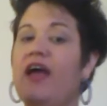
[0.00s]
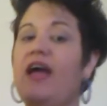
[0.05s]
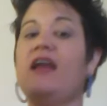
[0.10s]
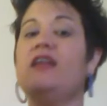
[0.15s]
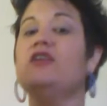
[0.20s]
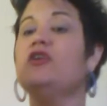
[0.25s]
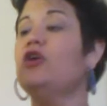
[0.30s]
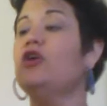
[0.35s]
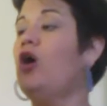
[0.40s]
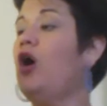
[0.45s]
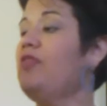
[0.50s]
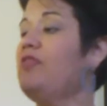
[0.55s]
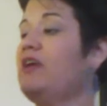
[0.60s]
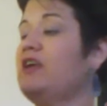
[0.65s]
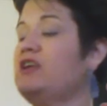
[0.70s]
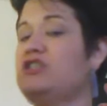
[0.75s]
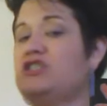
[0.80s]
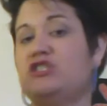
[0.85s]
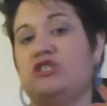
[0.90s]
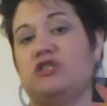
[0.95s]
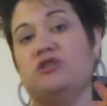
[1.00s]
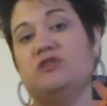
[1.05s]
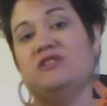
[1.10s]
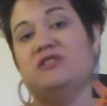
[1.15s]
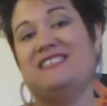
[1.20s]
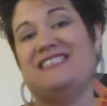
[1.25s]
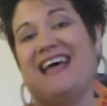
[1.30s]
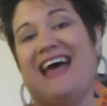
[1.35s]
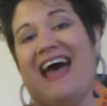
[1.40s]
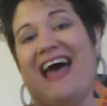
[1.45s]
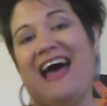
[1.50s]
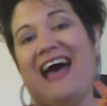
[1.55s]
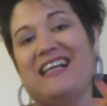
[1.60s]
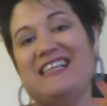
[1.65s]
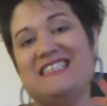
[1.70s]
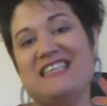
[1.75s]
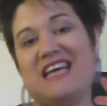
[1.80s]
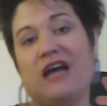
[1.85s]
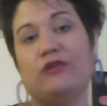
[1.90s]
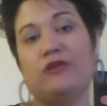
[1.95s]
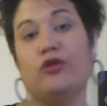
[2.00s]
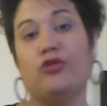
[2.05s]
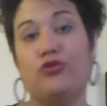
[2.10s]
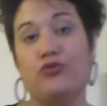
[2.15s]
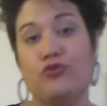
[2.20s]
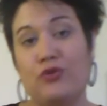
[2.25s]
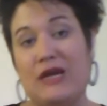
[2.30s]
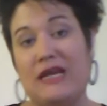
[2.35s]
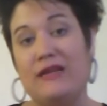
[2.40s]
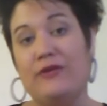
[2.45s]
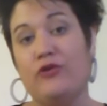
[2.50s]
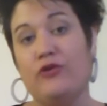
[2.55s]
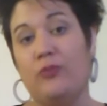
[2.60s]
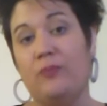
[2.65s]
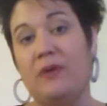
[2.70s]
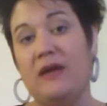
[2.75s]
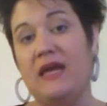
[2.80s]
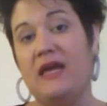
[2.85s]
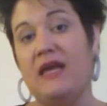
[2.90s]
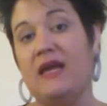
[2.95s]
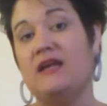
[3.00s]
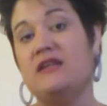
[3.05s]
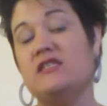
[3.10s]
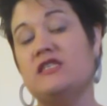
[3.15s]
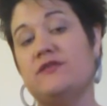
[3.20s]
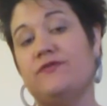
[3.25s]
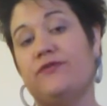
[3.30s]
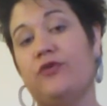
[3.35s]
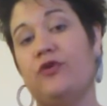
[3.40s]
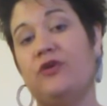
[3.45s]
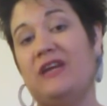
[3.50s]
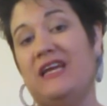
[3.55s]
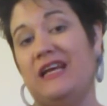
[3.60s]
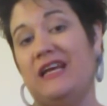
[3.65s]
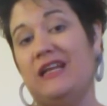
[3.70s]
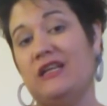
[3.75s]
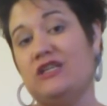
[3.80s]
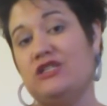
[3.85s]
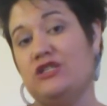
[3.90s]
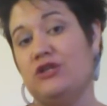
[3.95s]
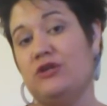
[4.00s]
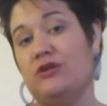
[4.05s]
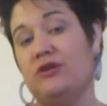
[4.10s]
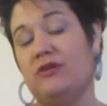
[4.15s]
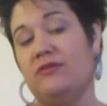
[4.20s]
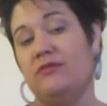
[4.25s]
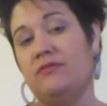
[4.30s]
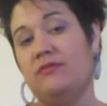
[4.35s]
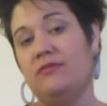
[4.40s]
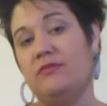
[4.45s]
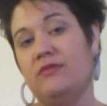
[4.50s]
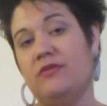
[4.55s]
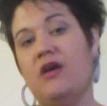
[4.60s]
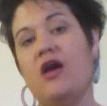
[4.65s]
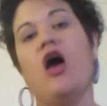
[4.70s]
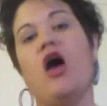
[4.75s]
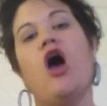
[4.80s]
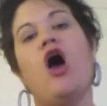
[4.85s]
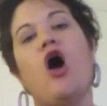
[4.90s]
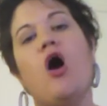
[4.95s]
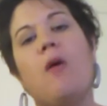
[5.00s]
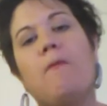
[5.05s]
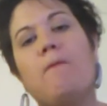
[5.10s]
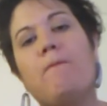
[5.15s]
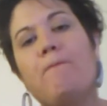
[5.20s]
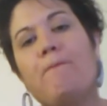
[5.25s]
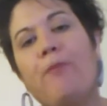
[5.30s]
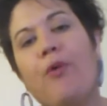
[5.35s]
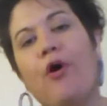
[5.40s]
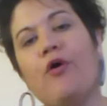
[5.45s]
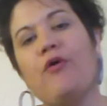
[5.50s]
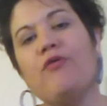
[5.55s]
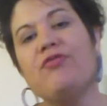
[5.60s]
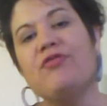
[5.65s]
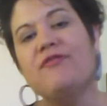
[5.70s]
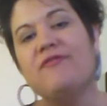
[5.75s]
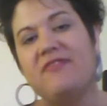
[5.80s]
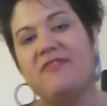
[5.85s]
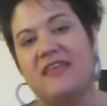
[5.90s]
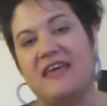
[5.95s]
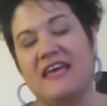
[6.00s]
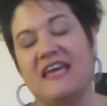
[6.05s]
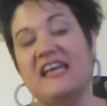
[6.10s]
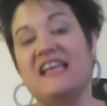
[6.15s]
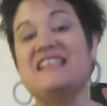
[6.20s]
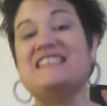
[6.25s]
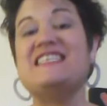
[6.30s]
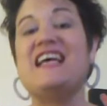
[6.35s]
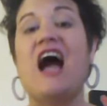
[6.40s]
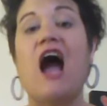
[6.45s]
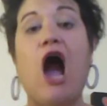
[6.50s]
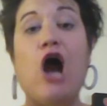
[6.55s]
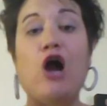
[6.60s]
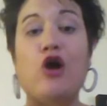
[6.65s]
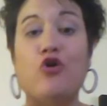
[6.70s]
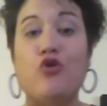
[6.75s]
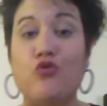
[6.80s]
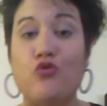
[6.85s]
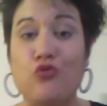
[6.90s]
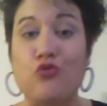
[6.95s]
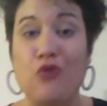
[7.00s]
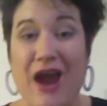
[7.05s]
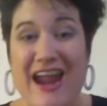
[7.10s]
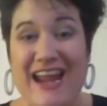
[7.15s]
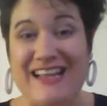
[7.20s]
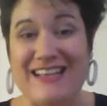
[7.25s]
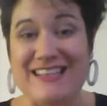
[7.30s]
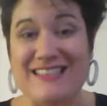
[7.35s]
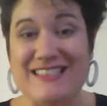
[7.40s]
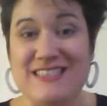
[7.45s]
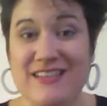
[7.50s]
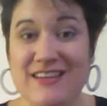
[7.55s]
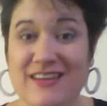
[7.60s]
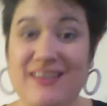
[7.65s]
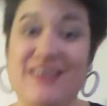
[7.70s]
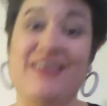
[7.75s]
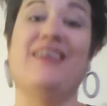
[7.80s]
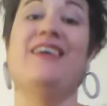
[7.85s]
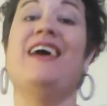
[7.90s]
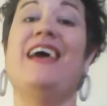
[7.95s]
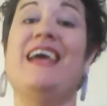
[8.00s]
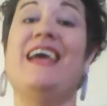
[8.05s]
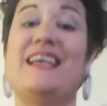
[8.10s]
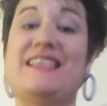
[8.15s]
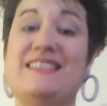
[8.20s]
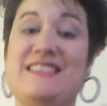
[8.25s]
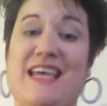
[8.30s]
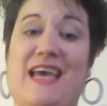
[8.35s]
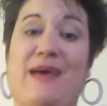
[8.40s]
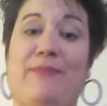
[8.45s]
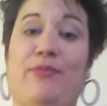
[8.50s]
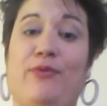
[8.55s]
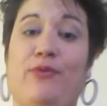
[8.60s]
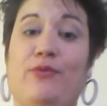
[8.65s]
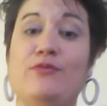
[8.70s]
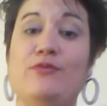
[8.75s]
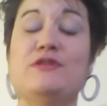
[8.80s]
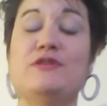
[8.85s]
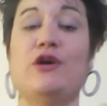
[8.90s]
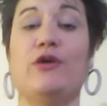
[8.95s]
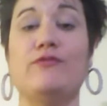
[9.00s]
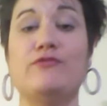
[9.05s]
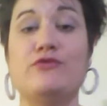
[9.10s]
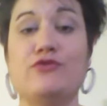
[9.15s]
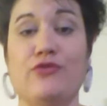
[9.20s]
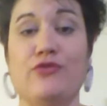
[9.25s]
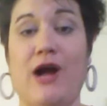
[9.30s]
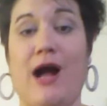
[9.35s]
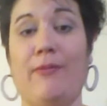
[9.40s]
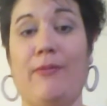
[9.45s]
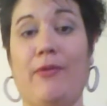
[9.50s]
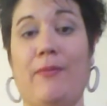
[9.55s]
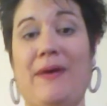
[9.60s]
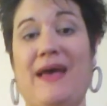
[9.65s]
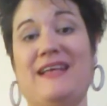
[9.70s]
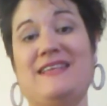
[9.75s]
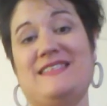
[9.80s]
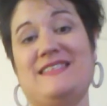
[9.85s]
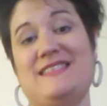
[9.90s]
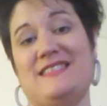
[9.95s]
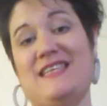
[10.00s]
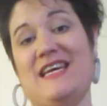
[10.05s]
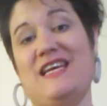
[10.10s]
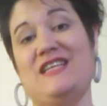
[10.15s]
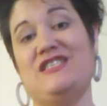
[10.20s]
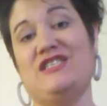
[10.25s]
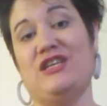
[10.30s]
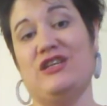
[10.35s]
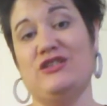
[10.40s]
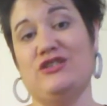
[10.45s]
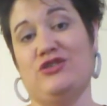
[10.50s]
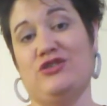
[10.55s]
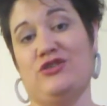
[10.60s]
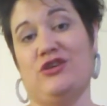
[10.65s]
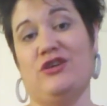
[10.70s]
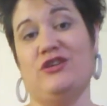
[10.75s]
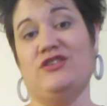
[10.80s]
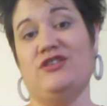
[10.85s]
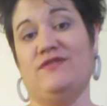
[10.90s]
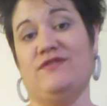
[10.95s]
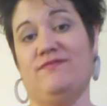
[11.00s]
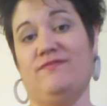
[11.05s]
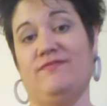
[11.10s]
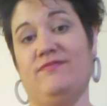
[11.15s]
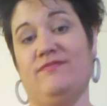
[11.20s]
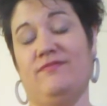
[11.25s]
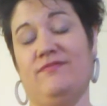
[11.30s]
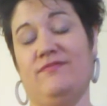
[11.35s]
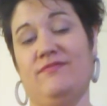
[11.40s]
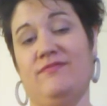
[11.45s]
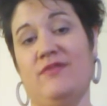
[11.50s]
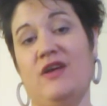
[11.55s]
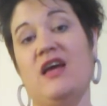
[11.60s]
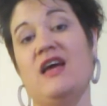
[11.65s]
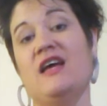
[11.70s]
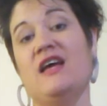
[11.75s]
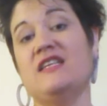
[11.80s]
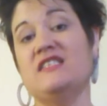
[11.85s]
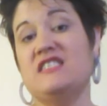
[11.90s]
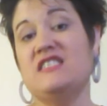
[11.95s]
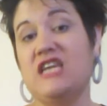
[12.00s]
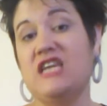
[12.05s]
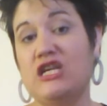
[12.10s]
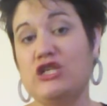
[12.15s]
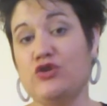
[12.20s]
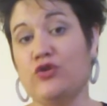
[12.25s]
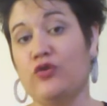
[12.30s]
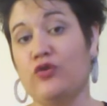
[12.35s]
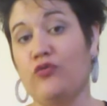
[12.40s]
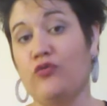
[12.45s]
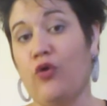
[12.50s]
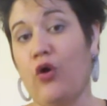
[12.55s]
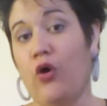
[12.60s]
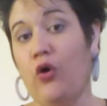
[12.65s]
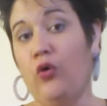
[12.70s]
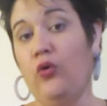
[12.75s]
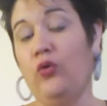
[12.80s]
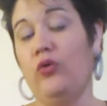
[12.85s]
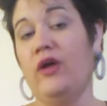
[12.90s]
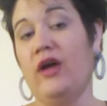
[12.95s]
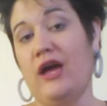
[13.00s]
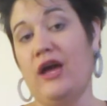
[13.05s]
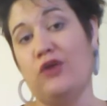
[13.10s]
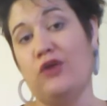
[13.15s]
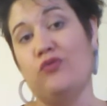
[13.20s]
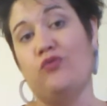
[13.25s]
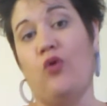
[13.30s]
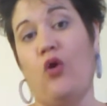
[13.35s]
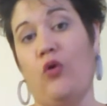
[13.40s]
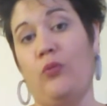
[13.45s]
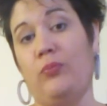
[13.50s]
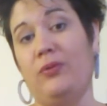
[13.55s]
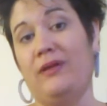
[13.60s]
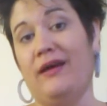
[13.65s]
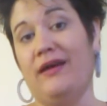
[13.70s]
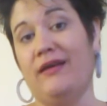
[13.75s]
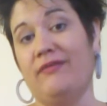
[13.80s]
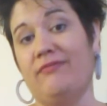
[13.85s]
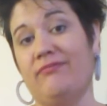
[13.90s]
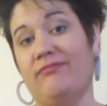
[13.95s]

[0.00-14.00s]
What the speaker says: had got their students to act out the 3 little pigs for an English unit. Both of these are great examples of drama-based teaching instruction. Teacher in role and role play.